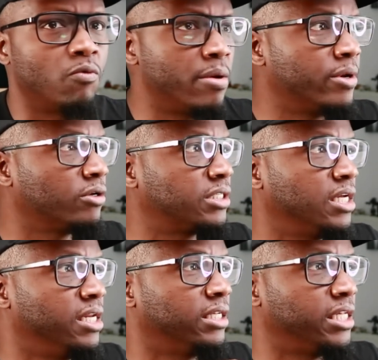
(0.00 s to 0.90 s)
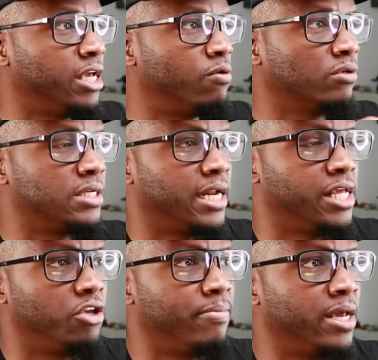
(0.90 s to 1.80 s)
women are seen as equals, not
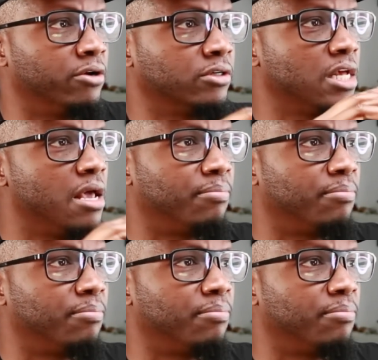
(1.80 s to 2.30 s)
incubators,